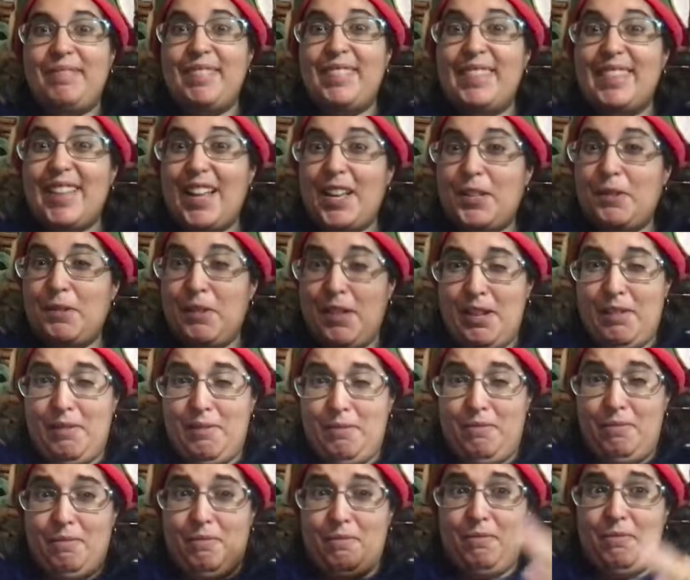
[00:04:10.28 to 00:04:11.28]
That's really,
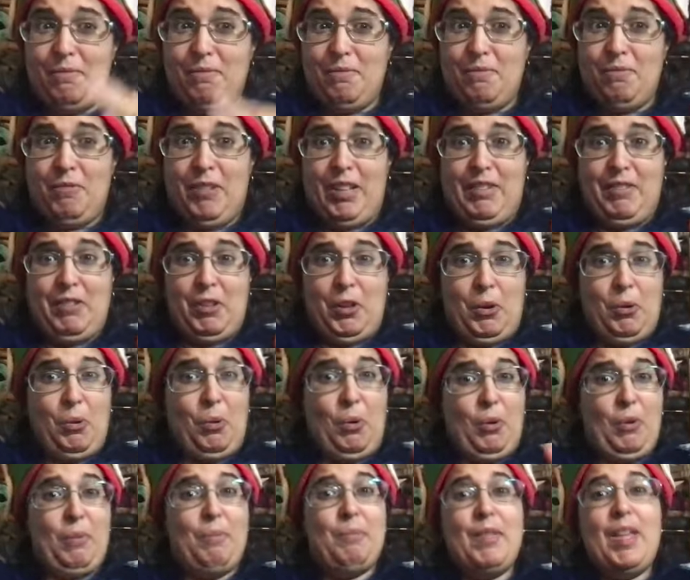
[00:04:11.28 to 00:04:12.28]
really, really
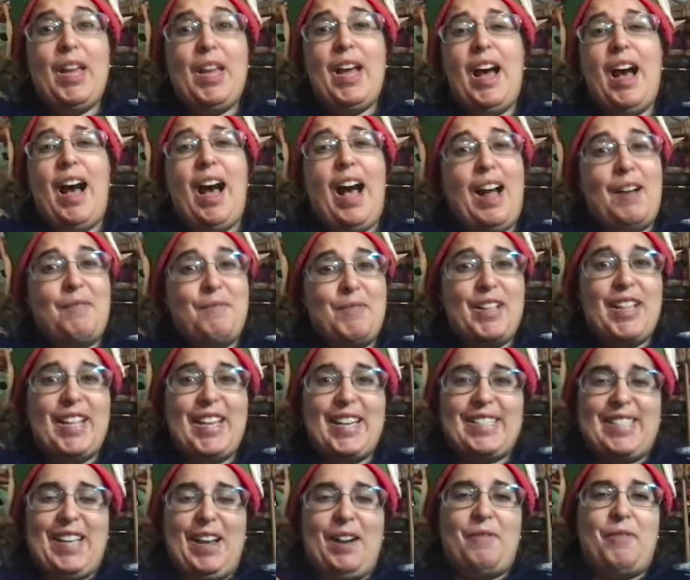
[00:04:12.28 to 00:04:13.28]
cool. I'm really
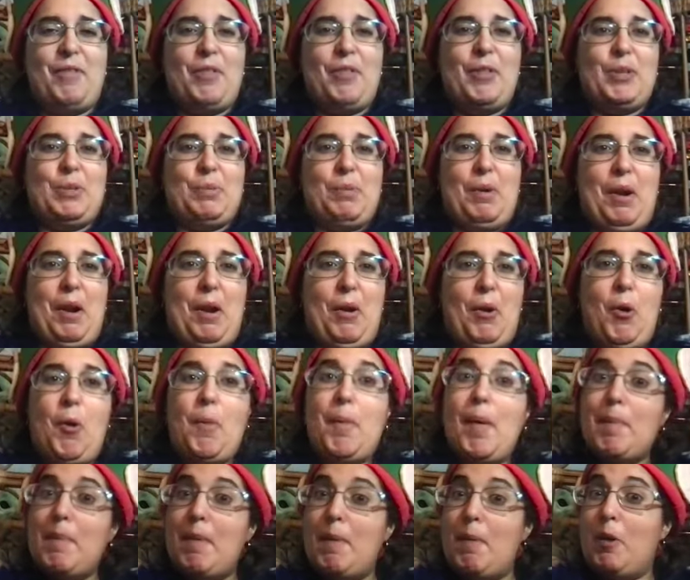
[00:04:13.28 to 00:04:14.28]
excited for this one and hope
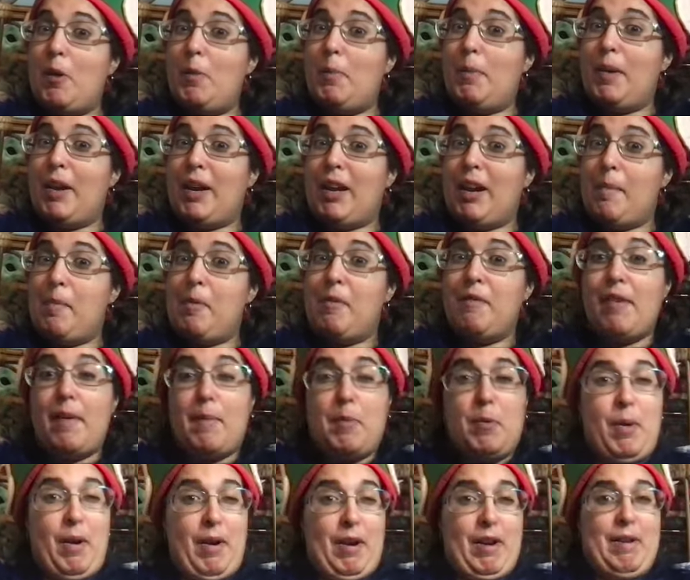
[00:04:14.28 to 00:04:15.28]
I'm able to pick it up in
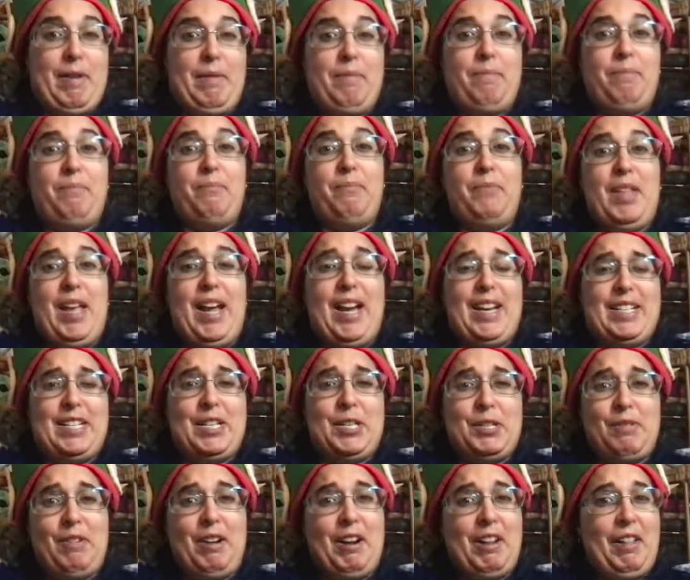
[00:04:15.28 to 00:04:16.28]
February. I tend
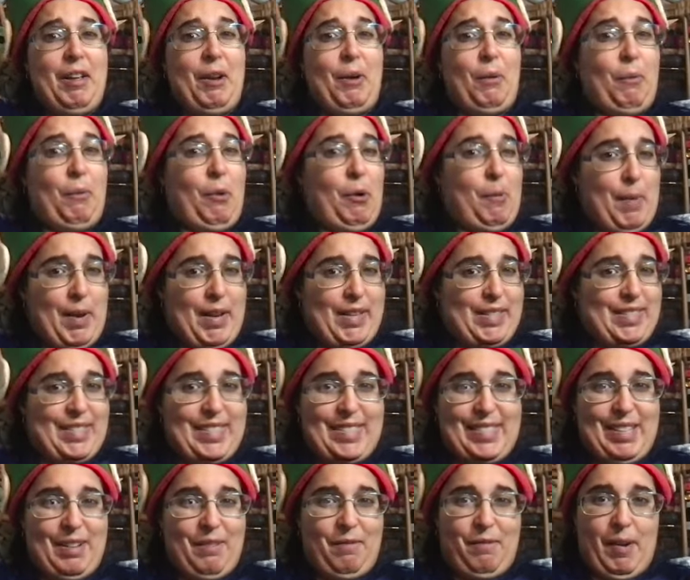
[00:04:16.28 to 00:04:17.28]
to read a lot of
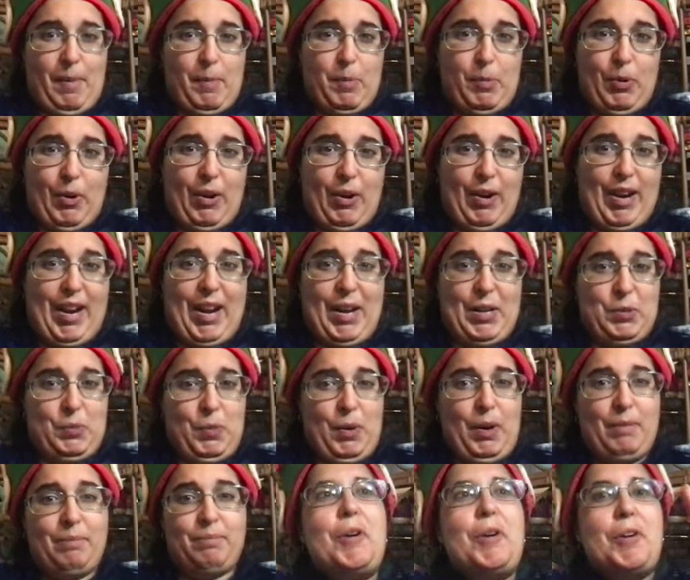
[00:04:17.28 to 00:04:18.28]
romances in February as
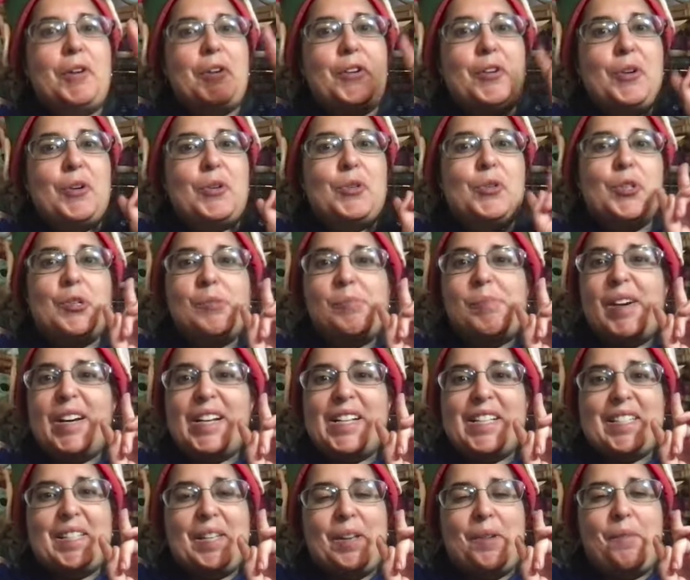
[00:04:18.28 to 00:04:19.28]
well. I ordered two
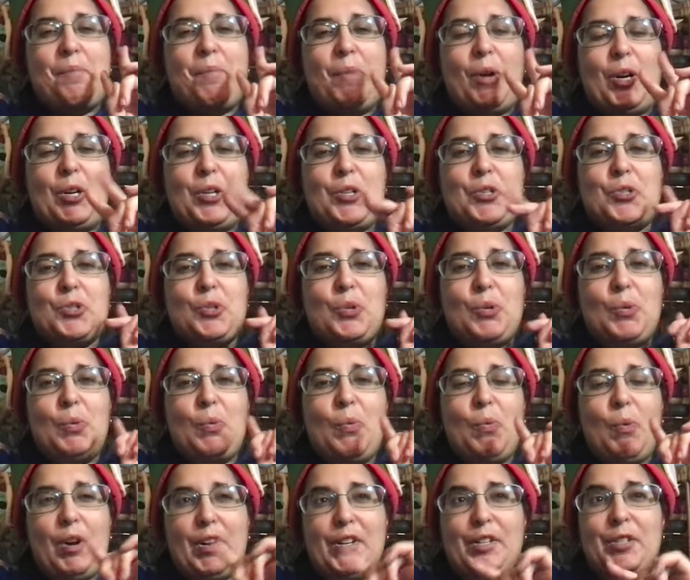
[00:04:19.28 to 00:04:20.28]
books in March.
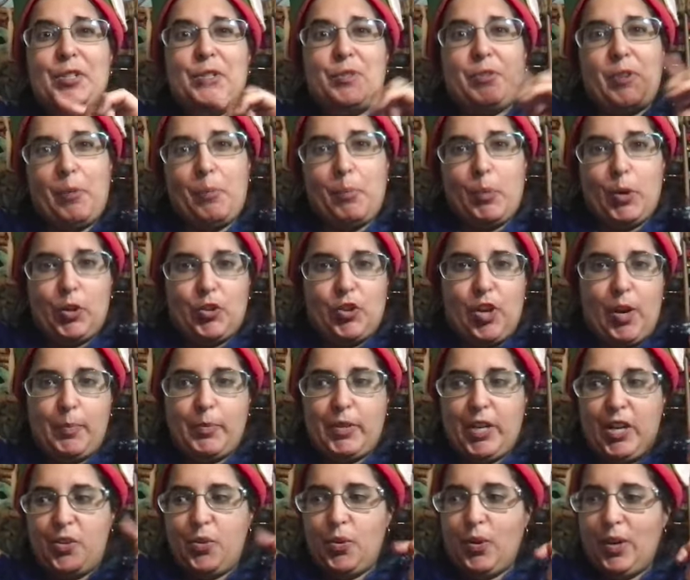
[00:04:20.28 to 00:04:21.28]
One is from
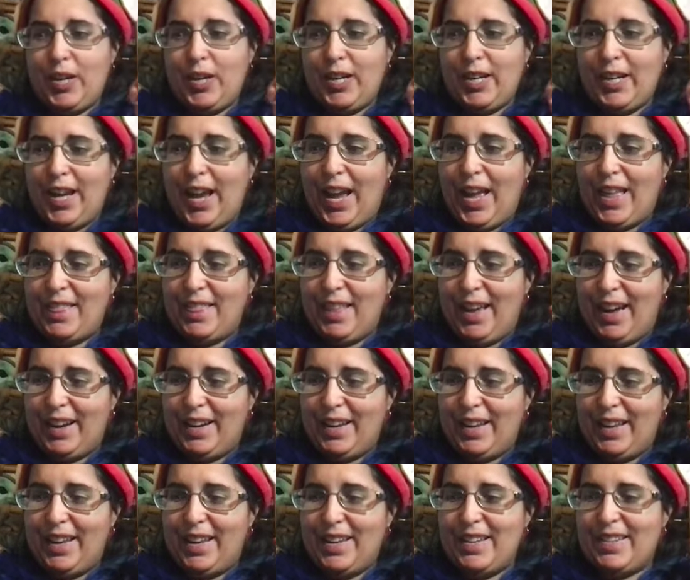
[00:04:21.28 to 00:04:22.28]
bookshop.org, and that
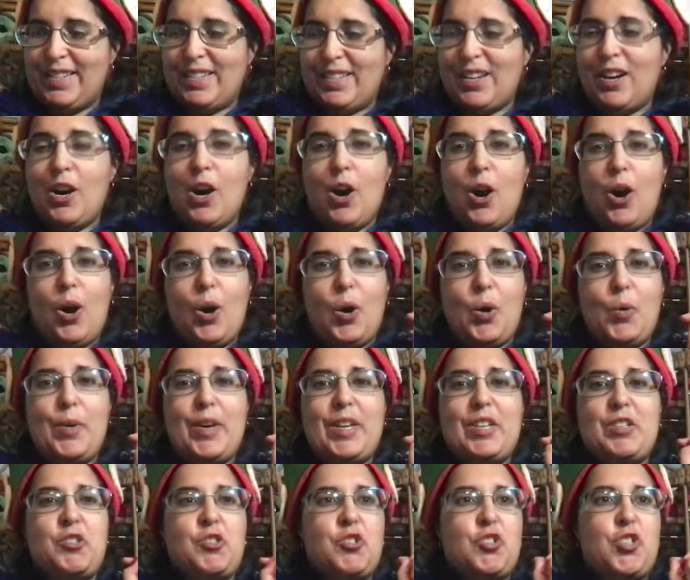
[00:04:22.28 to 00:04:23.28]
is
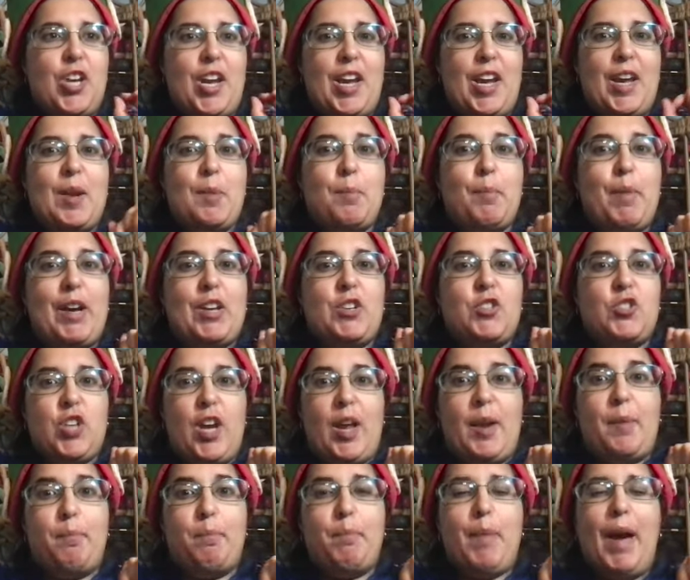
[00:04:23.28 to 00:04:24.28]
Always Jane by
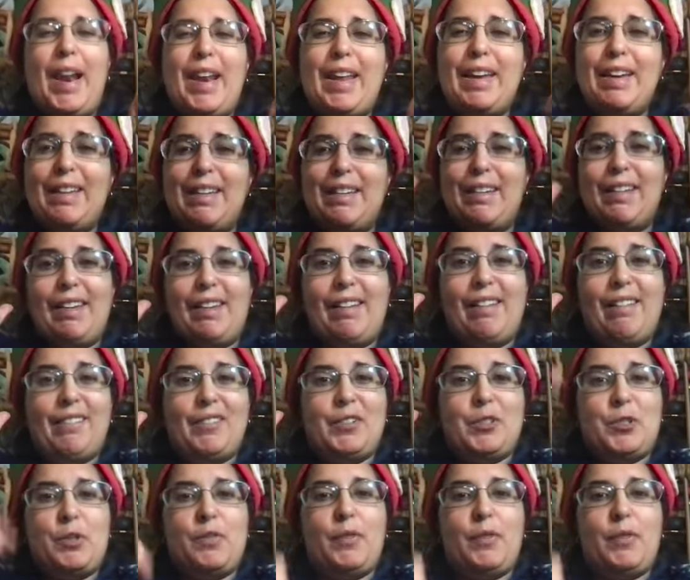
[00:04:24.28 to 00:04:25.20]
Jen Bennett. Here is a